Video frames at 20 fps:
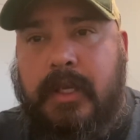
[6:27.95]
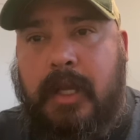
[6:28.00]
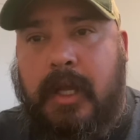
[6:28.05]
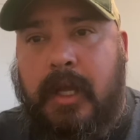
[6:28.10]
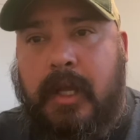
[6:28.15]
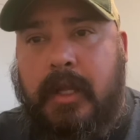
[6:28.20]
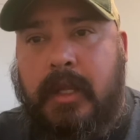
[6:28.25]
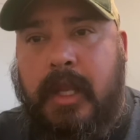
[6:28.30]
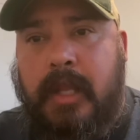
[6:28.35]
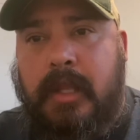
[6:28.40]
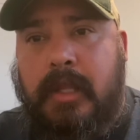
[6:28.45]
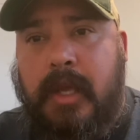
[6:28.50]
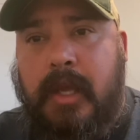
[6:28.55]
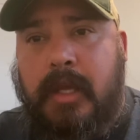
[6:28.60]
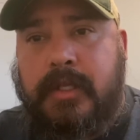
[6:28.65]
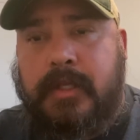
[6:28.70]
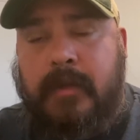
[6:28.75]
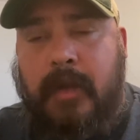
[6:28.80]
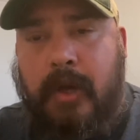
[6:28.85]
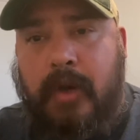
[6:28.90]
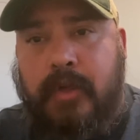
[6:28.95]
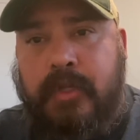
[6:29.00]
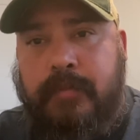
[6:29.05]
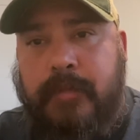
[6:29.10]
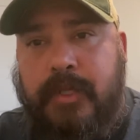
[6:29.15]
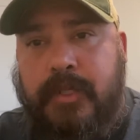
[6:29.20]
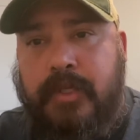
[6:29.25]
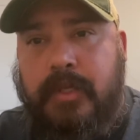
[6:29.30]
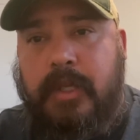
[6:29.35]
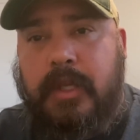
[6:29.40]
Uh, he does all
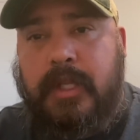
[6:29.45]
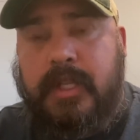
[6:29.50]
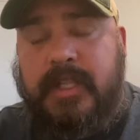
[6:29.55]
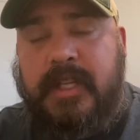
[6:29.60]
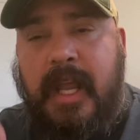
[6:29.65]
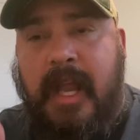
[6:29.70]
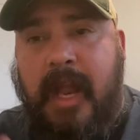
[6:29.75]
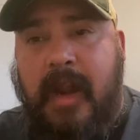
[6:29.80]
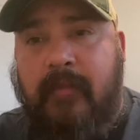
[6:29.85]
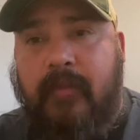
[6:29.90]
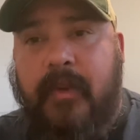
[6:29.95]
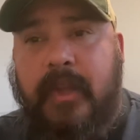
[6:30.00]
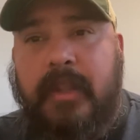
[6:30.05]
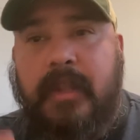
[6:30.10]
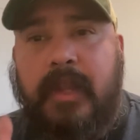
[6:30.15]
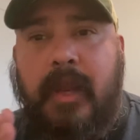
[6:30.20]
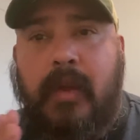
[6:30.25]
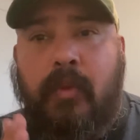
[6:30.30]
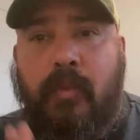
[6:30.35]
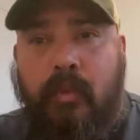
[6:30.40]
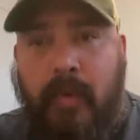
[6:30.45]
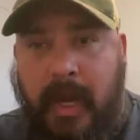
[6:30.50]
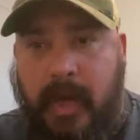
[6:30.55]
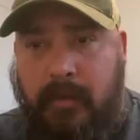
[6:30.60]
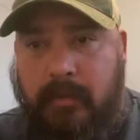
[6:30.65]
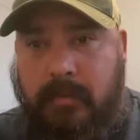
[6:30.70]
Spencer Jr. does everything well.